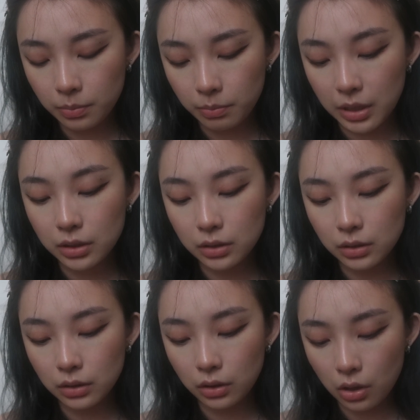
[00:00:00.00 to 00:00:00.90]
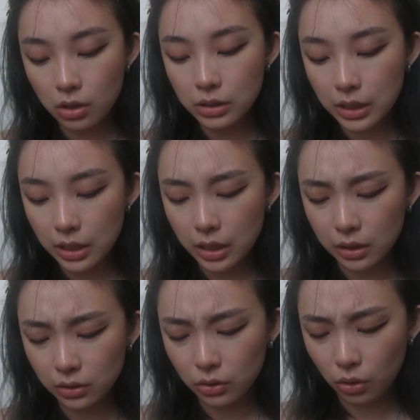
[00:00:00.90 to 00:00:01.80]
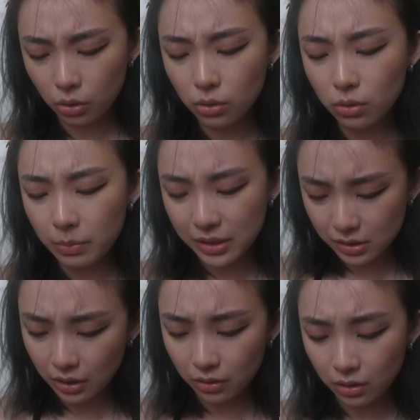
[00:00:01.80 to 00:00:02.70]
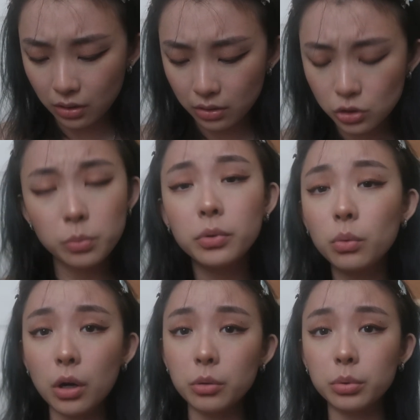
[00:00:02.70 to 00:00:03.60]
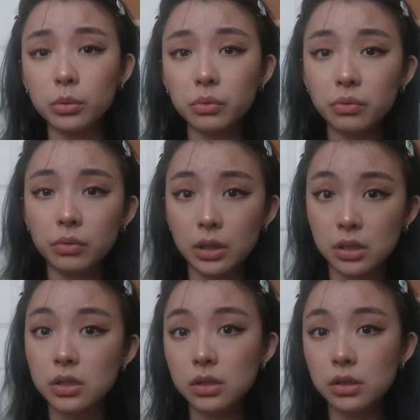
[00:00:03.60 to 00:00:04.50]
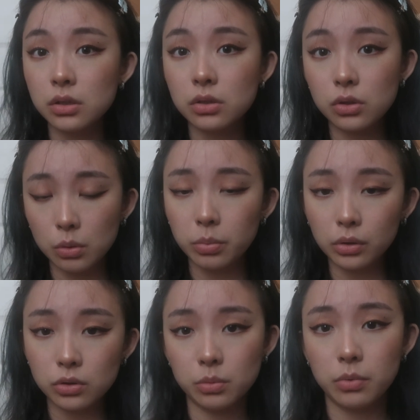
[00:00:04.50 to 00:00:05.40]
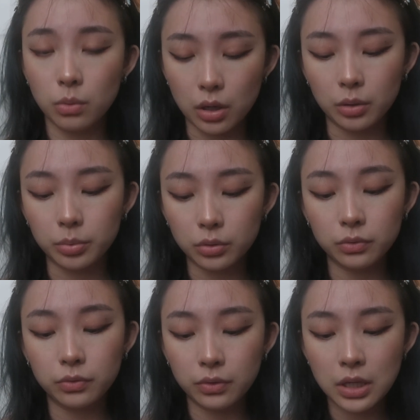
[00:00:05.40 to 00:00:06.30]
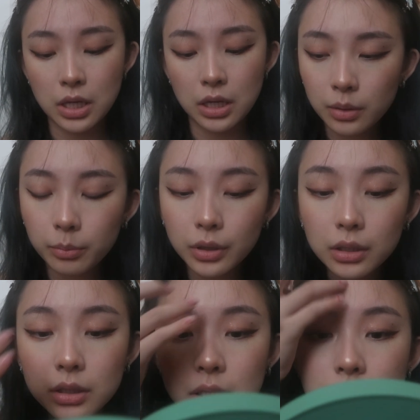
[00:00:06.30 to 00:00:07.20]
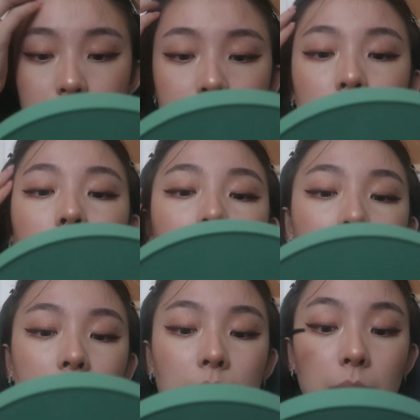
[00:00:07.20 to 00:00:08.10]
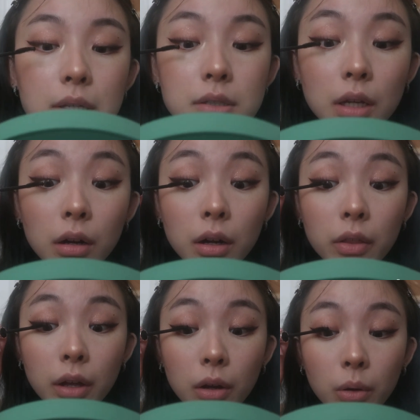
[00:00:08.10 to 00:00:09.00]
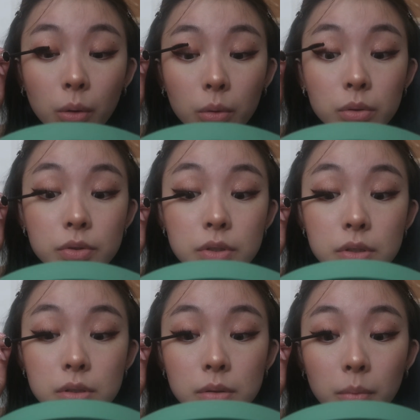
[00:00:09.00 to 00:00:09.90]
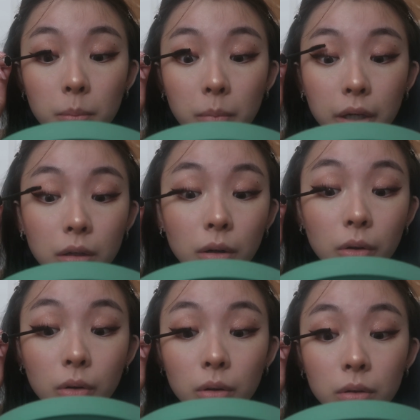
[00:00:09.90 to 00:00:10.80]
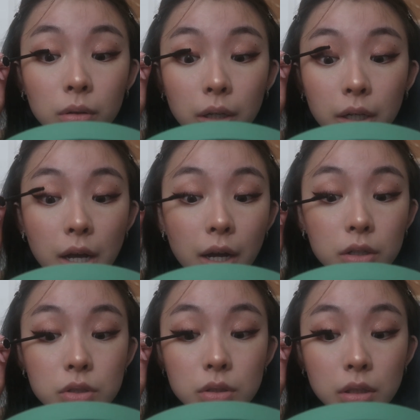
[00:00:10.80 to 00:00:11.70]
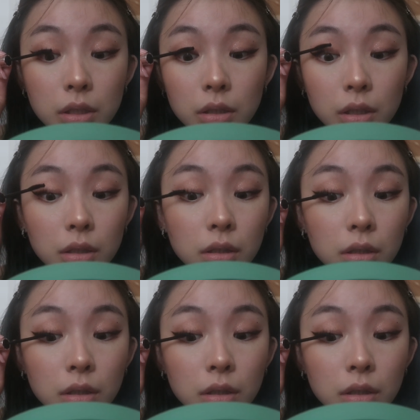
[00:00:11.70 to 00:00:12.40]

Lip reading: Make Long and Curl Mascara. Super waterproof. And this is super waterproof. But this is the only mascara that holds my curl, and actually, like,